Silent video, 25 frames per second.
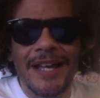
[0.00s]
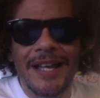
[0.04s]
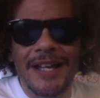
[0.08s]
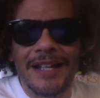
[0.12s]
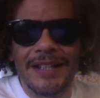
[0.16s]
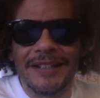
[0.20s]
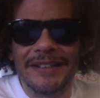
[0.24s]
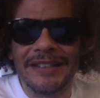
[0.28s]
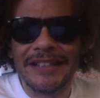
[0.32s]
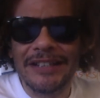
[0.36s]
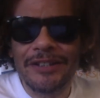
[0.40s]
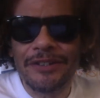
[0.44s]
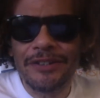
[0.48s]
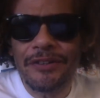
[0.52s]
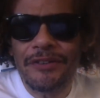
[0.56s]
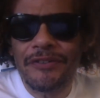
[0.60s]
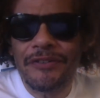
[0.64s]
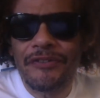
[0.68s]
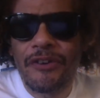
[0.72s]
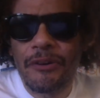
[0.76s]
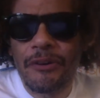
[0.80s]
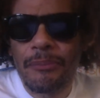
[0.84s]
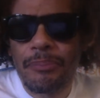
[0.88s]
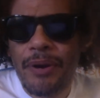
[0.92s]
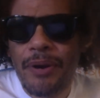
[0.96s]
Neither
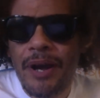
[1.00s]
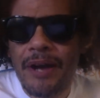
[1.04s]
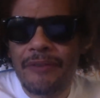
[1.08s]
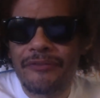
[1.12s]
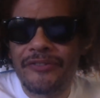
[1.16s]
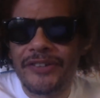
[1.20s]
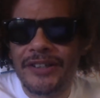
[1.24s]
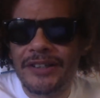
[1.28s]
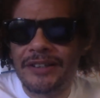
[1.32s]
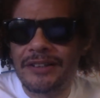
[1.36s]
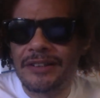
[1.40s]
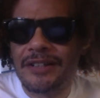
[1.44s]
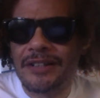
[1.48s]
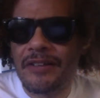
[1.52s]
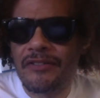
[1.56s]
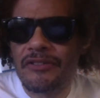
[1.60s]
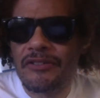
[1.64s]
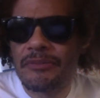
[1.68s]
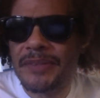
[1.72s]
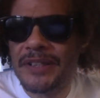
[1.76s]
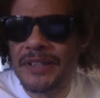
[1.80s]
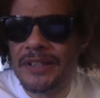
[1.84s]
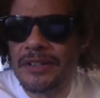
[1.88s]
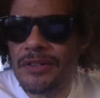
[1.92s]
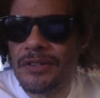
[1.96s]
for profit
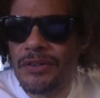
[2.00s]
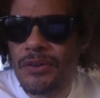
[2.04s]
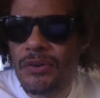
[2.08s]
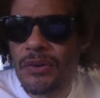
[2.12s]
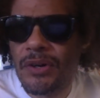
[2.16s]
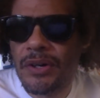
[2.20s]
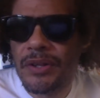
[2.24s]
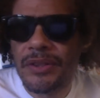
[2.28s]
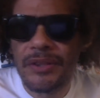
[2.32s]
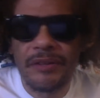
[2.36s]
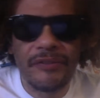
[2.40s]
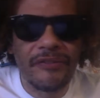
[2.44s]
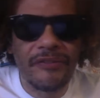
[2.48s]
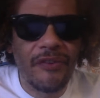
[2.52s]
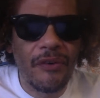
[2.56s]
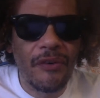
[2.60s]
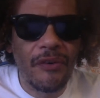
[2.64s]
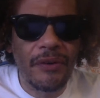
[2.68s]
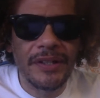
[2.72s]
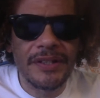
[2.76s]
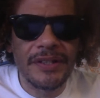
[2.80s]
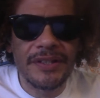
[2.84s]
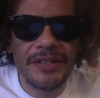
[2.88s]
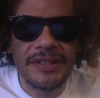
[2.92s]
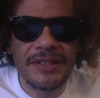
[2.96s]
government nor the
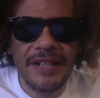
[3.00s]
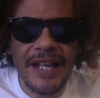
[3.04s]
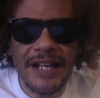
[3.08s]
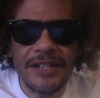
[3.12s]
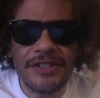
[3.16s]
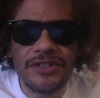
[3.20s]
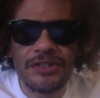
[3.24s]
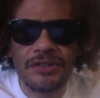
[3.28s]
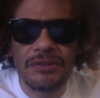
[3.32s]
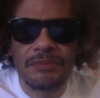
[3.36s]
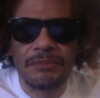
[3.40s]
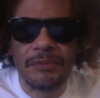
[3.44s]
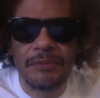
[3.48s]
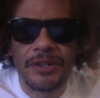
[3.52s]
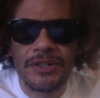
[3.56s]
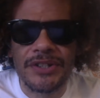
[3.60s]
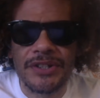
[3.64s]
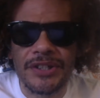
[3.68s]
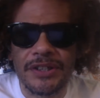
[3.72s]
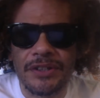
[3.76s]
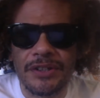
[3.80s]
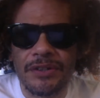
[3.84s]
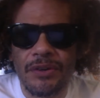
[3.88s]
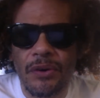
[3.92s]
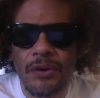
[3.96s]
foreign statute
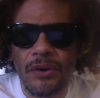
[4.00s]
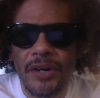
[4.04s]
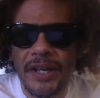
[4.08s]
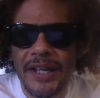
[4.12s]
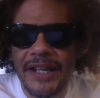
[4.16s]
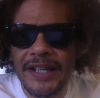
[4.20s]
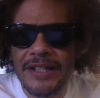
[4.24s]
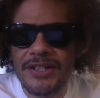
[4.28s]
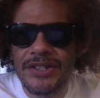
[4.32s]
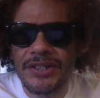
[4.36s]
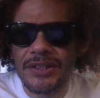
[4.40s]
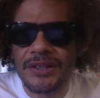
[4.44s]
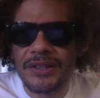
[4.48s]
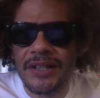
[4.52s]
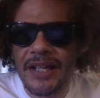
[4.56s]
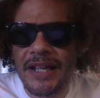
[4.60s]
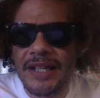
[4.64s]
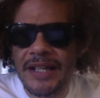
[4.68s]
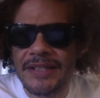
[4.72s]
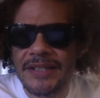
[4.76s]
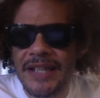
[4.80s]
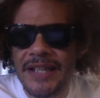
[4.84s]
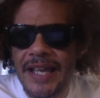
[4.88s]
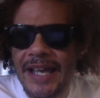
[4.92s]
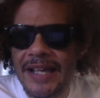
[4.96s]
merchant or agent
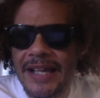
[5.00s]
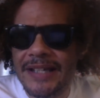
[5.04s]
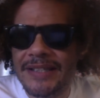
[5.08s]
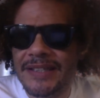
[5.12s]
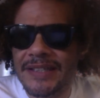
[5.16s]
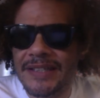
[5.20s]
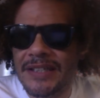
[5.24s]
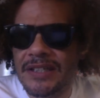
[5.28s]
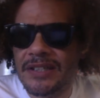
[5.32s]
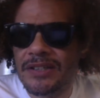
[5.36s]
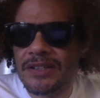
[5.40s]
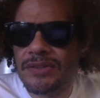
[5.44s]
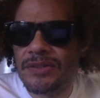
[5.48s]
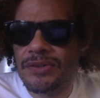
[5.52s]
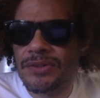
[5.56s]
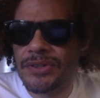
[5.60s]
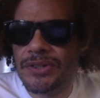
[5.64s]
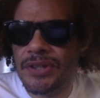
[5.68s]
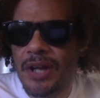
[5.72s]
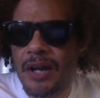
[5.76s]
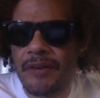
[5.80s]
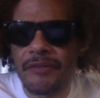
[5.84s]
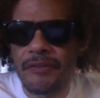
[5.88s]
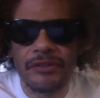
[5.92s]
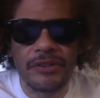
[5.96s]
has access to
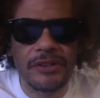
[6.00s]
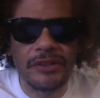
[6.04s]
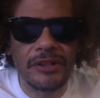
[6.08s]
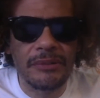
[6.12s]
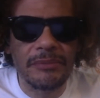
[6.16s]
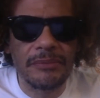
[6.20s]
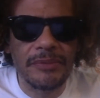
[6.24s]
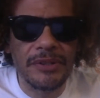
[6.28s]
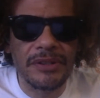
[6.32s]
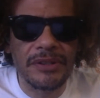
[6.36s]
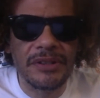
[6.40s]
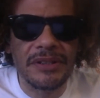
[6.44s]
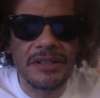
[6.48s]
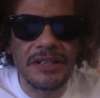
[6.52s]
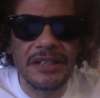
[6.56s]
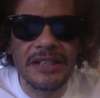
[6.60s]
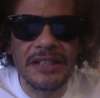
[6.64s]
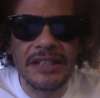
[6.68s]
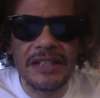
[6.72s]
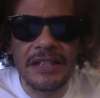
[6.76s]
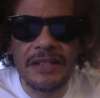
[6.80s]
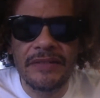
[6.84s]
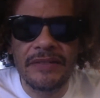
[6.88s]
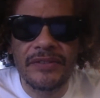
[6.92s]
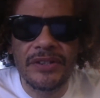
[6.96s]
sovereign immunity,
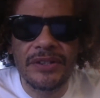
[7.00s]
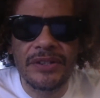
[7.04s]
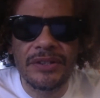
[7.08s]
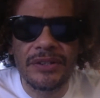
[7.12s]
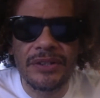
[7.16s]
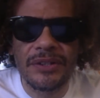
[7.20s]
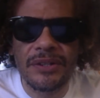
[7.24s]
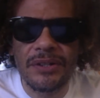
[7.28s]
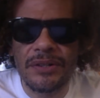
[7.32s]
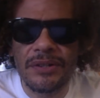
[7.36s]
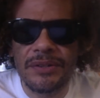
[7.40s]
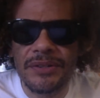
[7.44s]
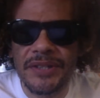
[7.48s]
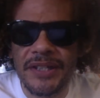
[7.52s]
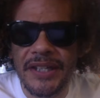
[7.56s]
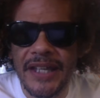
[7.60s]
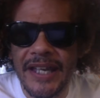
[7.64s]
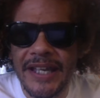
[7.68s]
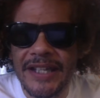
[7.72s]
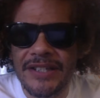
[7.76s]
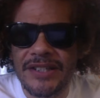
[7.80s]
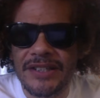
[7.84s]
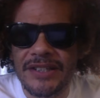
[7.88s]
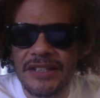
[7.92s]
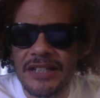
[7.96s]
even though the
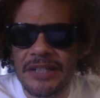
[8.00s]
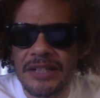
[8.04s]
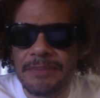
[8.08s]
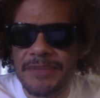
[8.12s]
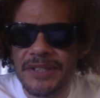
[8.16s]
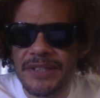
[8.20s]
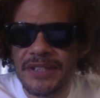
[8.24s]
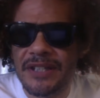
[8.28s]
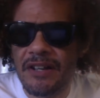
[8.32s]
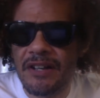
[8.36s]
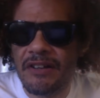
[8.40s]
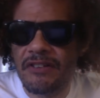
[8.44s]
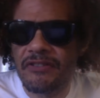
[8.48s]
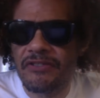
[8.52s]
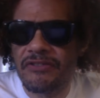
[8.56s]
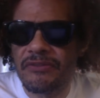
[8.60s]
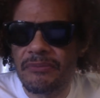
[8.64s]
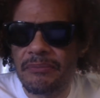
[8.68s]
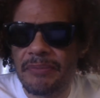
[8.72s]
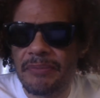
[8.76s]
agent himself